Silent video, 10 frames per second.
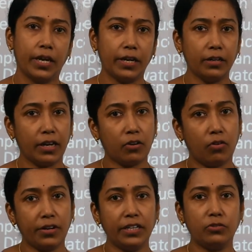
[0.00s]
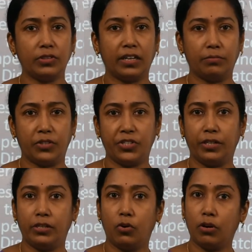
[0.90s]
and according to that
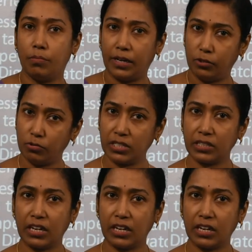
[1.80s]
machinery or by using